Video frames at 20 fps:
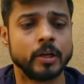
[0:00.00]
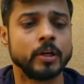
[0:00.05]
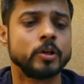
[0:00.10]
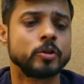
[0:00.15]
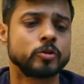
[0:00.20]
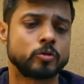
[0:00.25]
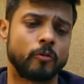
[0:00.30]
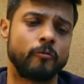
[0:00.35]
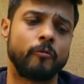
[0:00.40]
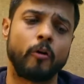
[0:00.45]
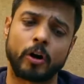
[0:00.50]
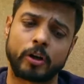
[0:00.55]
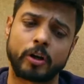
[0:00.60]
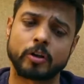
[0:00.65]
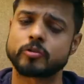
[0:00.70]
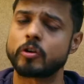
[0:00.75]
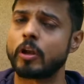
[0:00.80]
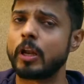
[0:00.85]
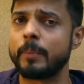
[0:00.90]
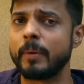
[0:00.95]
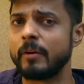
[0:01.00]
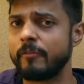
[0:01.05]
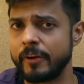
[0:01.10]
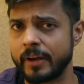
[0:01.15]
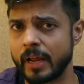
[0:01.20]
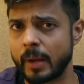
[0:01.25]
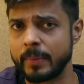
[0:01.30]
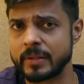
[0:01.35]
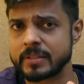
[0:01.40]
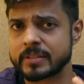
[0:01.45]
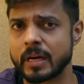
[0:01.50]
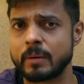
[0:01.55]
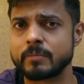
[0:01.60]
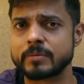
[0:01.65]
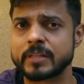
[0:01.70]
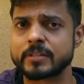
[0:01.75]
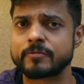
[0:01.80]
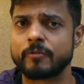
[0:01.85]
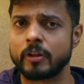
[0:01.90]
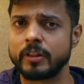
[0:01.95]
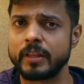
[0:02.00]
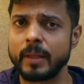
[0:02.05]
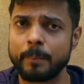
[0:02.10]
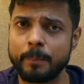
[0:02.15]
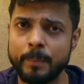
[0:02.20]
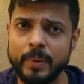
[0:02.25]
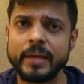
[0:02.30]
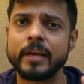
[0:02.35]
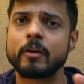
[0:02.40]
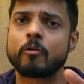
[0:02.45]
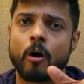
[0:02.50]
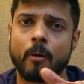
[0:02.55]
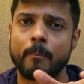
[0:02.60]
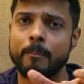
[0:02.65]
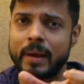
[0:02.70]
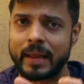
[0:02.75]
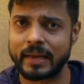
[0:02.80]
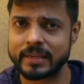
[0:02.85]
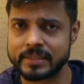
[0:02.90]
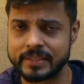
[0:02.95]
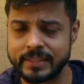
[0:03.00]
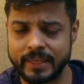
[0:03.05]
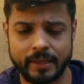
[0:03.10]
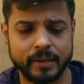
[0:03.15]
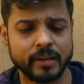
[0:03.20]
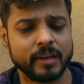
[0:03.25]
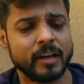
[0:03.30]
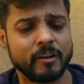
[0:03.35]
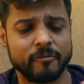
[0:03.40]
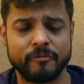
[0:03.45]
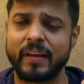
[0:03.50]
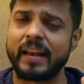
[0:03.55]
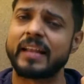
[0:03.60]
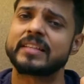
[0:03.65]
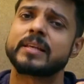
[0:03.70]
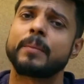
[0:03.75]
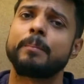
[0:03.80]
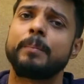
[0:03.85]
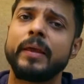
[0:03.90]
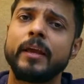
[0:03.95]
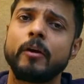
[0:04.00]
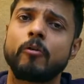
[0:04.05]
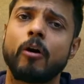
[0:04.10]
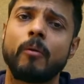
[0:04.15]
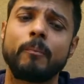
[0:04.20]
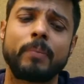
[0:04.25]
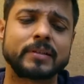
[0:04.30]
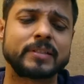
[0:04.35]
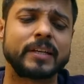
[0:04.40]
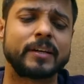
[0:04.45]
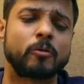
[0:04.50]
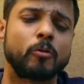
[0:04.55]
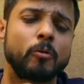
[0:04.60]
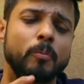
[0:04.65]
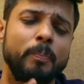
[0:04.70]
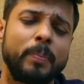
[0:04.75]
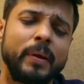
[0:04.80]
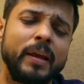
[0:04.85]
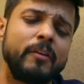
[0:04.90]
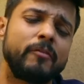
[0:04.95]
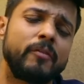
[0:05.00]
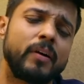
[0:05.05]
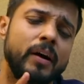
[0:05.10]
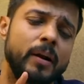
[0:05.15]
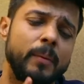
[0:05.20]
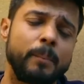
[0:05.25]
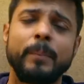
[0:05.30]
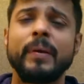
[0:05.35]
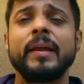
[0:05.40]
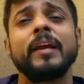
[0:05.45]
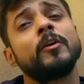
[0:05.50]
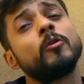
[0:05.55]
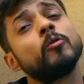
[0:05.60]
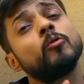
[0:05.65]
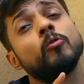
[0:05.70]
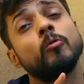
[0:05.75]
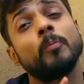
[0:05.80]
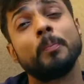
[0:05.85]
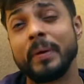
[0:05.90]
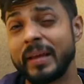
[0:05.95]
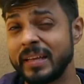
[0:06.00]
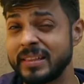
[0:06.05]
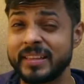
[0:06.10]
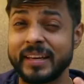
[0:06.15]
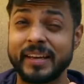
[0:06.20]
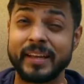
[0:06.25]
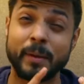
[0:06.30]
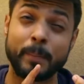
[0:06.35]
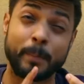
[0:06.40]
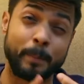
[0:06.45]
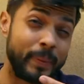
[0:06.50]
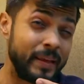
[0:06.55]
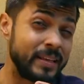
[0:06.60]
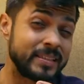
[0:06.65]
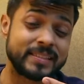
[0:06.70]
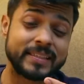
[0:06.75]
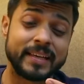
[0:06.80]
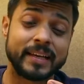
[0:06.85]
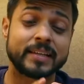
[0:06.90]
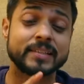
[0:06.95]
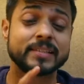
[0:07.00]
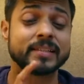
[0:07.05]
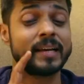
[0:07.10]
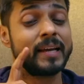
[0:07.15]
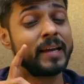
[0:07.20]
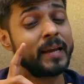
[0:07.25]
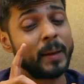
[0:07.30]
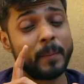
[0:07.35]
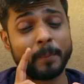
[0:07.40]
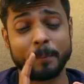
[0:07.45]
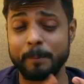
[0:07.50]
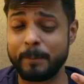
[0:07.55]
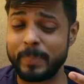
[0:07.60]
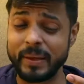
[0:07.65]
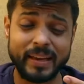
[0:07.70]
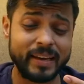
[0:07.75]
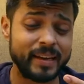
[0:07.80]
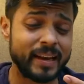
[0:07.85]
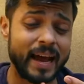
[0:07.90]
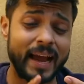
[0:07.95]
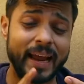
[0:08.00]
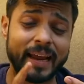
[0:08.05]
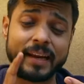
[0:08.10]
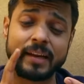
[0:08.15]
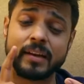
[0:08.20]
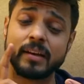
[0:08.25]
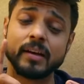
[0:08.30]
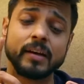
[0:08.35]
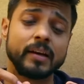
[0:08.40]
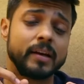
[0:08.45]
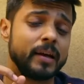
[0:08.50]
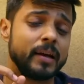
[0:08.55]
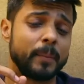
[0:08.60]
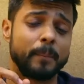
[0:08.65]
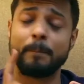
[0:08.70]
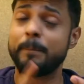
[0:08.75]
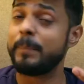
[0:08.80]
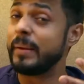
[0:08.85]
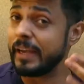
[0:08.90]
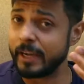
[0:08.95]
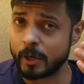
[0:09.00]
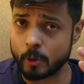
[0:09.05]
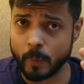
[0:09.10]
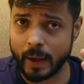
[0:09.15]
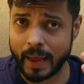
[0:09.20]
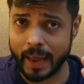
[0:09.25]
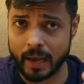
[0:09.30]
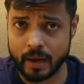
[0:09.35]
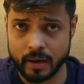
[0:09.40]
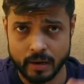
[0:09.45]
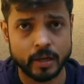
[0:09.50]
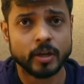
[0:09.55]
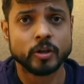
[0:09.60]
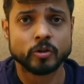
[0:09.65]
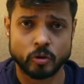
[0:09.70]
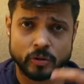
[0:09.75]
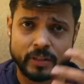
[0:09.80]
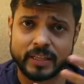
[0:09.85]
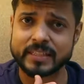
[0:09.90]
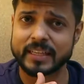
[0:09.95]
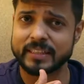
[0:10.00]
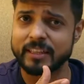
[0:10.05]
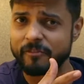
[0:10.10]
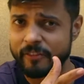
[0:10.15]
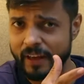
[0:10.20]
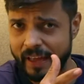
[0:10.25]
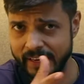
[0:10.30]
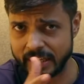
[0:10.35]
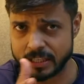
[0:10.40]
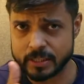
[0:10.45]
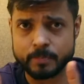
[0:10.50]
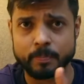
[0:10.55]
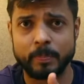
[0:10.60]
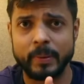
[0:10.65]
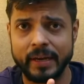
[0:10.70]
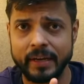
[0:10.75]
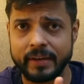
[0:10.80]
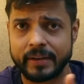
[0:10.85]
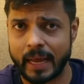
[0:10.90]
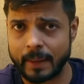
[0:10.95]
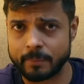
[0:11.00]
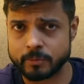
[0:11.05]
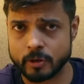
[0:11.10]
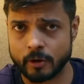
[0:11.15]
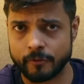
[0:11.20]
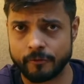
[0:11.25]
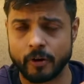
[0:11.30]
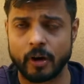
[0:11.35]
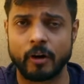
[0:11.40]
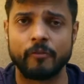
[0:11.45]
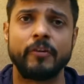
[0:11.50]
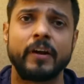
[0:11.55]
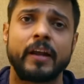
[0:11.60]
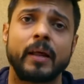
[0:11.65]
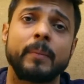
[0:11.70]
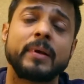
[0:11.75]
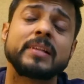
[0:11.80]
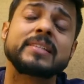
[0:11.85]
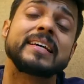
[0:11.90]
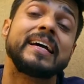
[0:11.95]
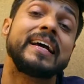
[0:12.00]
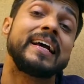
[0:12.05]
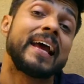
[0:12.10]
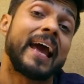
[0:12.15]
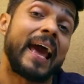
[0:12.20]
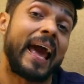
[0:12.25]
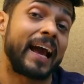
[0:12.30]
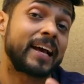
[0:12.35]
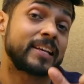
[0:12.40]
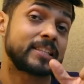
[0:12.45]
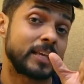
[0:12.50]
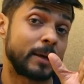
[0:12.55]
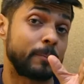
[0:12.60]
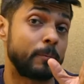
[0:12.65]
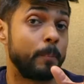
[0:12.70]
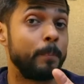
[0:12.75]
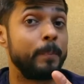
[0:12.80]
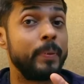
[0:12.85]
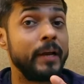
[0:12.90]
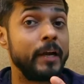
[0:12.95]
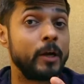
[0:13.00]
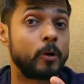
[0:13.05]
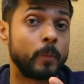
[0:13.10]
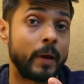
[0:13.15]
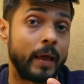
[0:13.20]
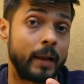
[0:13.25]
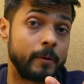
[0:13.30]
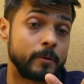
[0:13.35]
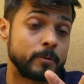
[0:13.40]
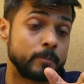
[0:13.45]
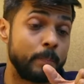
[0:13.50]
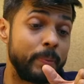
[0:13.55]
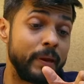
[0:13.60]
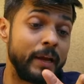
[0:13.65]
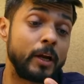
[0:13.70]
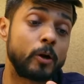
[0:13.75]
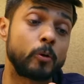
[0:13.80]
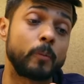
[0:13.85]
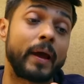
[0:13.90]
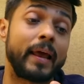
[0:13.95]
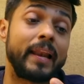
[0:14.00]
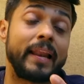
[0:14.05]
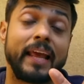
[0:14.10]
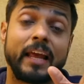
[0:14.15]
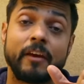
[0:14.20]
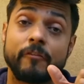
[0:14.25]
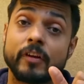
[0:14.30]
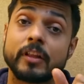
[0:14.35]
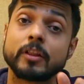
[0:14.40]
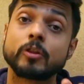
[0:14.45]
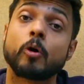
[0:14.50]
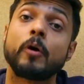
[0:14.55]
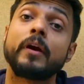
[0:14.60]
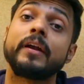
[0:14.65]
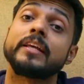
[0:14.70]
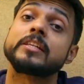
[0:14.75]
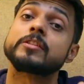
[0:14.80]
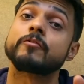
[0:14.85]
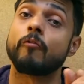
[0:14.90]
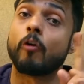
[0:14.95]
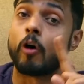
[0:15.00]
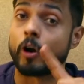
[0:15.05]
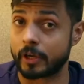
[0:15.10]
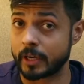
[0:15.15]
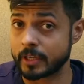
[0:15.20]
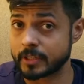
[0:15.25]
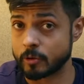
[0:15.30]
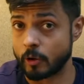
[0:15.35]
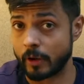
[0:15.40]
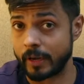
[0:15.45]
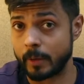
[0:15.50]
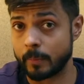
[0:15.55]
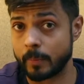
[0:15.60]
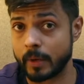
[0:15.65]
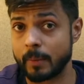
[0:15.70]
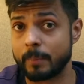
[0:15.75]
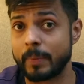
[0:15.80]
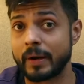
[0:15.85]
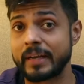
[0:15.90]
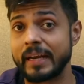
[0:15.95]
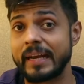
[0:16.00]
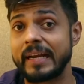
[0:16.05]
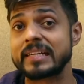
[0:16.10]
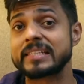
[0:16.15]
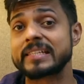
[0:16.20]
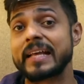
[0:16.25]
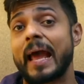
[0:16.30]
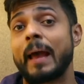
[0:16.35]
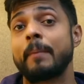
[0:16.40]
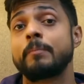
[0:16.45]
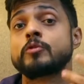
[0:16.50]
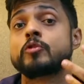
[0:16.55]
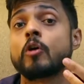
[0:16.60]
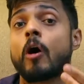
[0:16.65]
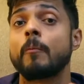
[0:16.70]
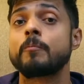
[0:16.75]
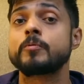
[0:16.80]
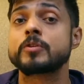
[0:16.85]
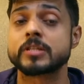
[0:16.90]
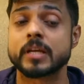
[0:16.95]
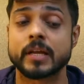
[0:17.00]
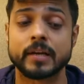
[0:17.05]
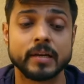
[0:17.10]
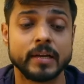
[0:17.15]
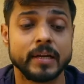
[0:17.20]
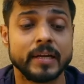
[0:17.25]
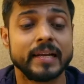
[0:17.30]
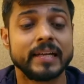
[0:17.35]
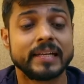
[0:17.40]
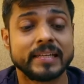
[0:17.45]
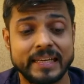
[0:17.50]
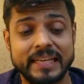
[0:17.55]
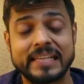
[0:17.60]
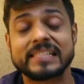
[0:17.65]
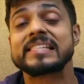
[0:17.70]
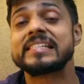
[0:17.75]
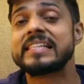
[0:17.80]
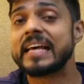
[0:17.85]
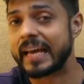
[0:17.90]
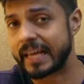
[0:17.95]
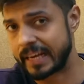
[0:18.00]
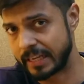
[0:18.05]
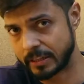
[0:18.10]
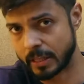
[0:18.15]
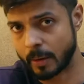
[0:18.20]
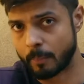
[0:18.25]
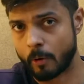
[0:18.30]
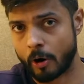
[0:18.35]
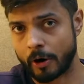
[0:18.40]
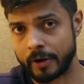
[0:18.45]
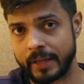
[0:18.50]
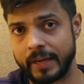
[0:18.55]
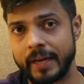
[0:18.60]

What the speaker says: So water soluble vitamins comes as what the B complex C. When I say B complex, it includes B1, B2, B3, B6, B9, B12. So these are the various B types of vitamins, except B12. B12, even though it is water soluble, but its absorption is there in the body.